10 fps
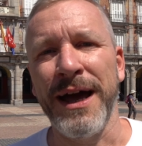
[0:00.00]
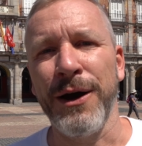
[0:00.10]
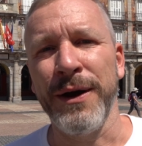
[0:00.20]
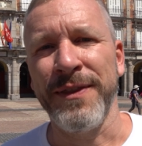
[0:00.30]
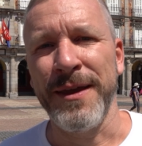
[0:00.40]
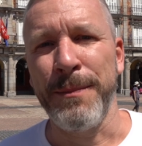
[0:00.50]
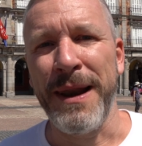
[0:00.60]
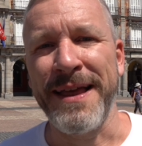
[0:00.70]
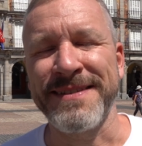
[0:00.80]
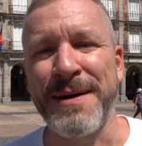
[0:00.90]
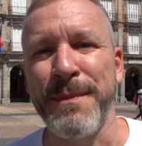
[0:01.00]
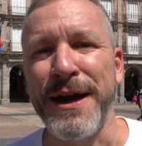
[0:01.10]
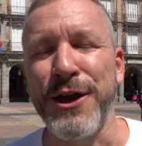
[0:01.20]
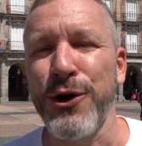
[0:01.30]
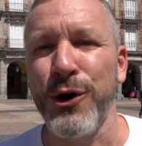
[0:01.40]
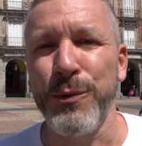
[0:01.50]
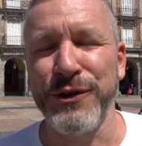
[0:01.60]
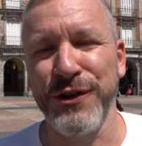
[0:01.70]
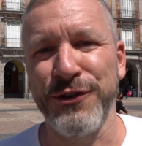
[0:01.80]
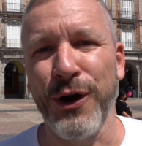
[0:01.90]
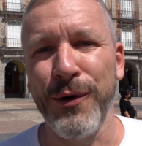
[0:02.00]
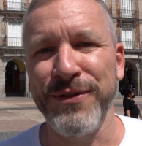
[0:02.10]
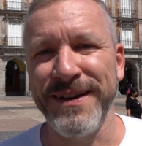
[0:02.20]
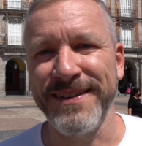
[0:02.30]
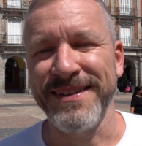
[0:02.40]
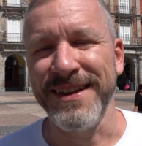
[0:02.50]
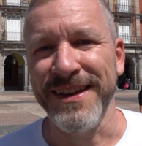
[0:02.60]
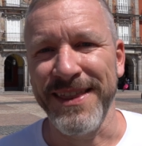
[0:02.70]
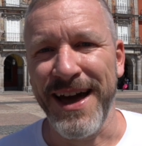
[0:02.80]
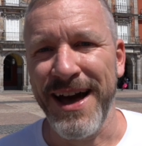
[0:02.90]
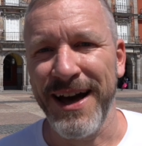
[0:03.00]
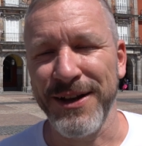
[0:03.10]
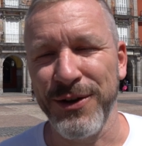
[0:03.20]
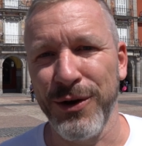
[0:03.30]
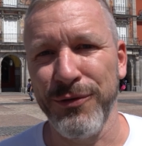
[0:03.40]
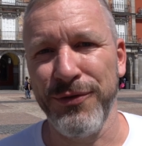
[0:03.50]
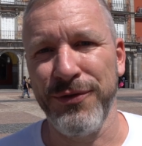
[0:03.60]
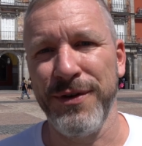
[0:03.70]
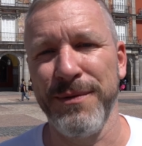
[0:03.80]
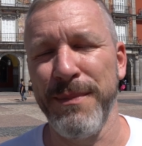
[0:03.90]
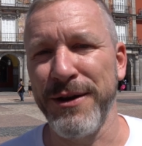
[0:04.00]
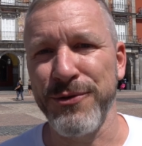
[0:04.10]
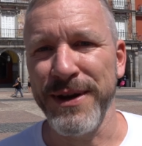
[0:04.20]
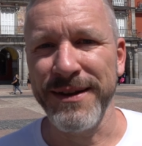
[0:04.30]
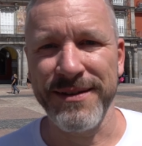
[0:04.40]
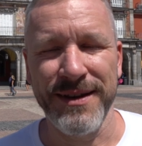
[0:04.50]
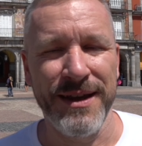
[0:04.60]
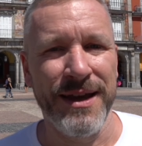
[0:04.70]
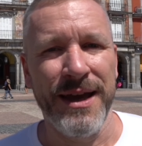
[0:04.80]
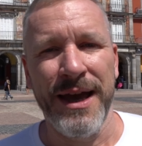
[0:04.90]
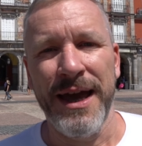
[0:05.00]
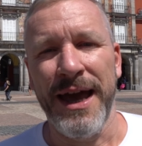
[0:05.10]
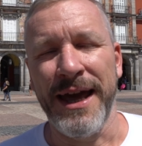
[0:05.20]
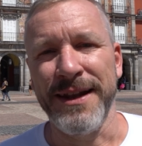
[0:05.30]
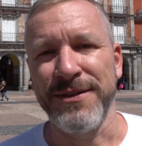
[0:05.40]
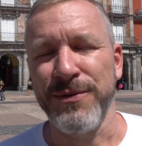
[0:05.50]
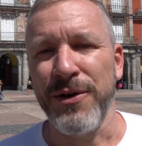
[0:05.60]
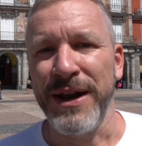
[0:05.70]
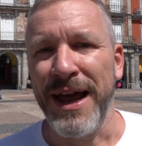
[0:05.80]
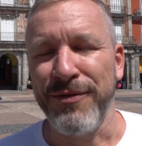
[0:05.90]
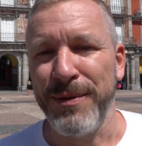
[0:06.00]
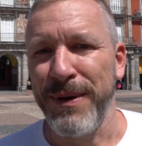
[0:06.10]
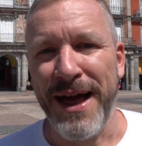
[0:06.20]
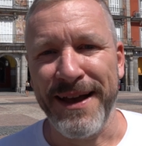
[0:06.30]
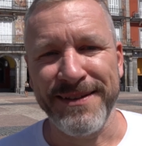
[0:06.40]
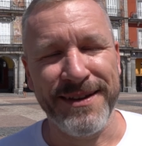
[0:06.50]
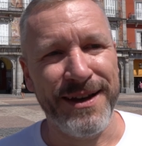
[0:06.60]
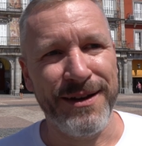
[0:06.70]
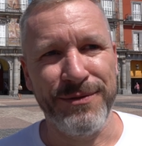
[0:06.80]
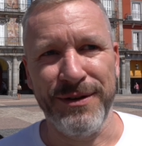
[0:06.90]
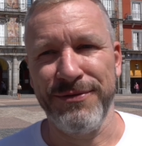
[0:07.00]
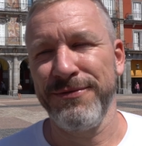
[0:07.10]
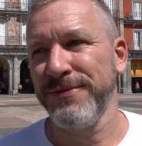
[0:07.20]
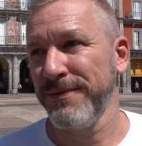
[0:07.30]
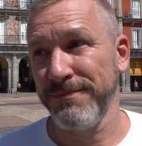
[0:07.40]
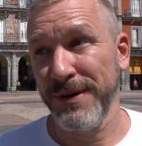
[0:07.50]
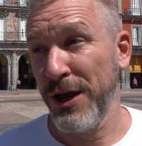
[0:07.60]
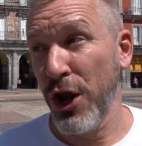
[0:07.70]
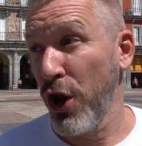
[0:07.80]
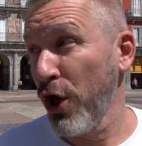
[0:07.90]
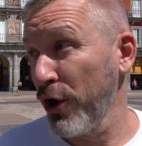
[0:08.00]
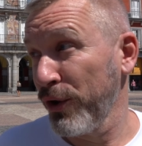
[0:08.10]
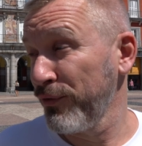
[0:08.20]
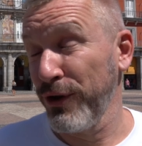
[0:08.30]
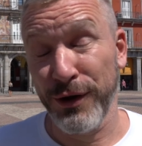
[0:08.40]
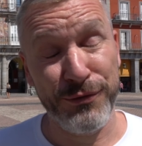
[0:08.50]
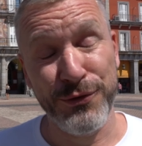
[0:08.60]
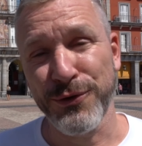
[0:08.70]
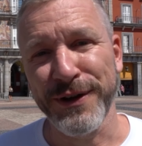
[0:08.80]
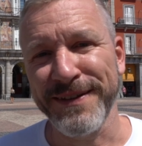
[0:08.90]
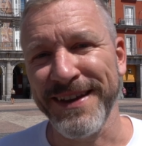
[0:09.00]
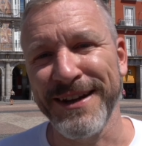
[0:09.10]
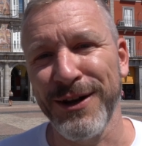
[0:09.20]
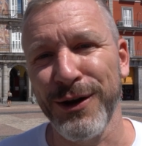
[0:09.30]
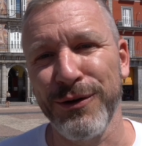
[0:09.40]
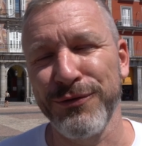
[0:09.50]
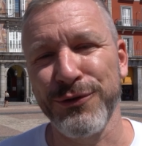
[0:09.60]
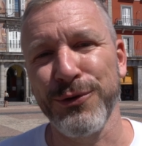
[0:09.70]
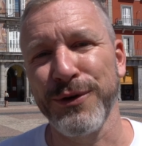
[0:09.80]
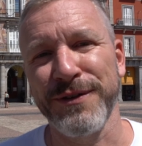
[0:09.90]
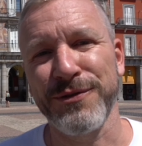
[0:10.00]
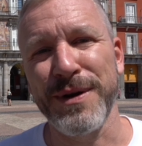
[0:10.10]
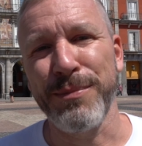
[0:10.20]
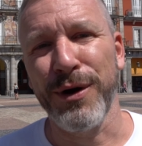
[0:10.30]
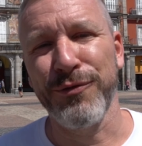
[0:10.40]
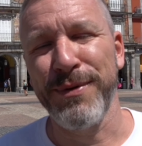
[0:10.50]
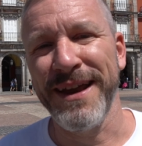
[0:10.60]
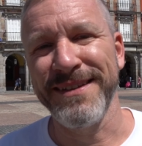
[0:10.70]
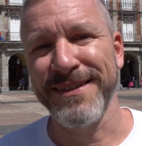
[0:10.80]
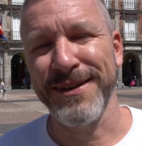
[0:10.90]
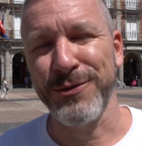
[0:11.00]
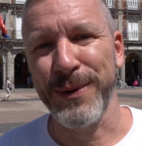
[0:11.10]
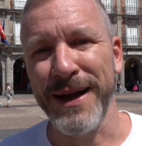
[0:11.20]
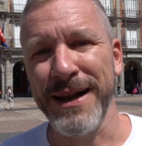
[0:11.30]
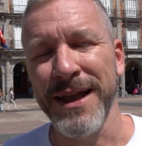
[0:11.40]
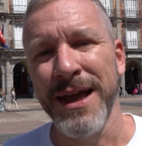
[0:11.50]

At the Plaza Mayor, which is obviously the heart of Madrid, and it's a very lively plaza with a lot of tourists and a lot of tourist rip-off places as well.